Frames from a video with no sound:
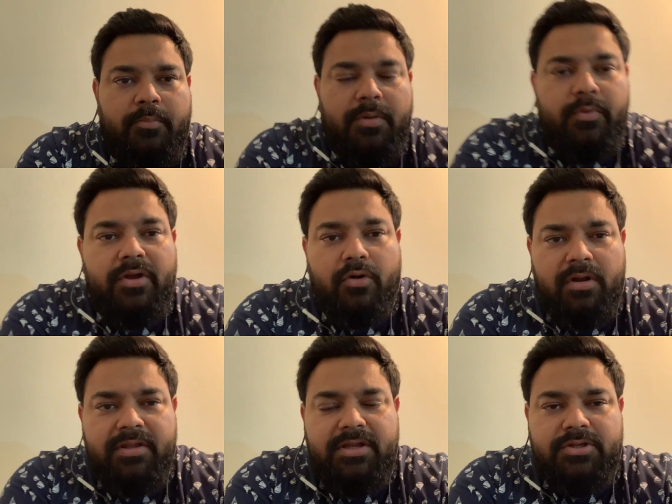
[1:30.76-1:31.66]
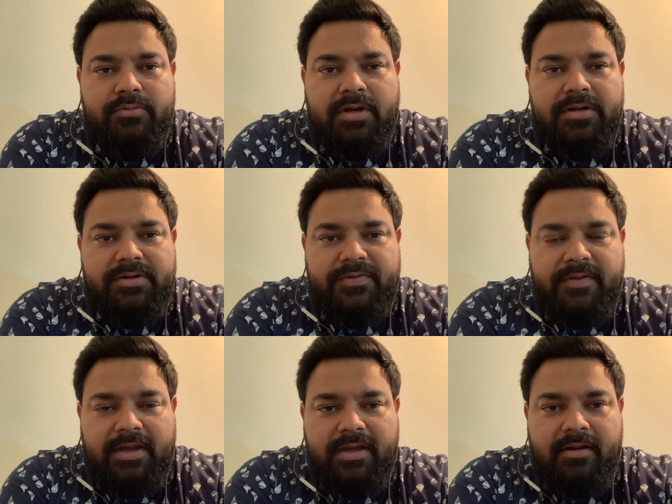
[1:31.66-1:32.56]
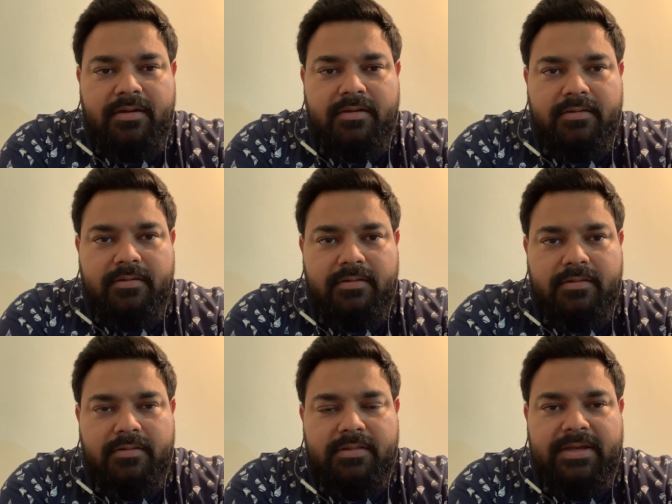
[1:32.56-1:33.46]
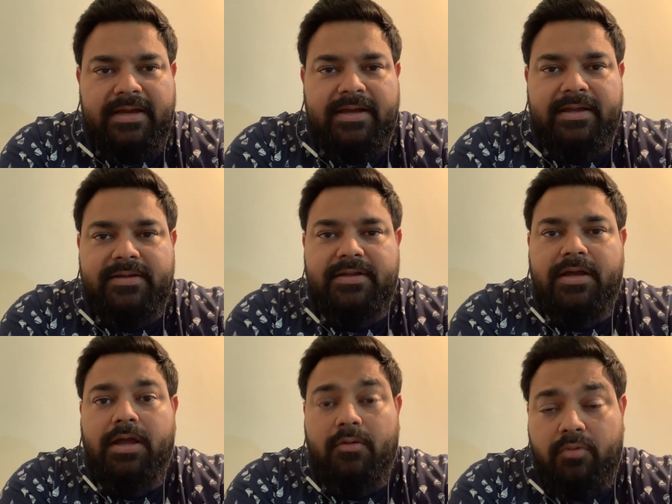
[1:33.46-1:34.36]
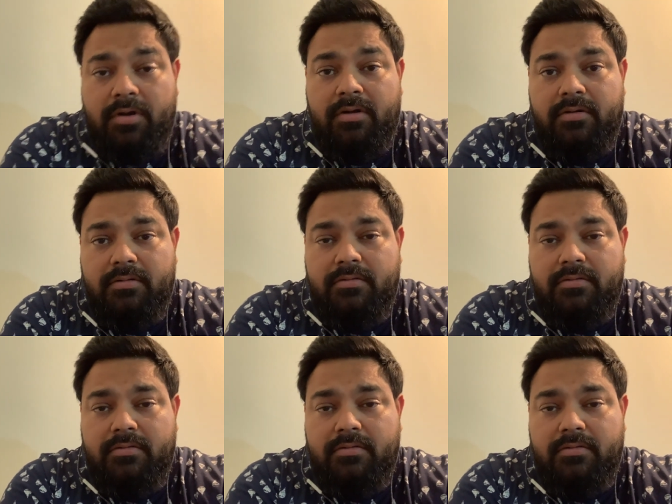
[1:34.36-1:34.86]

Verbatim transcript: But we all need to understand that our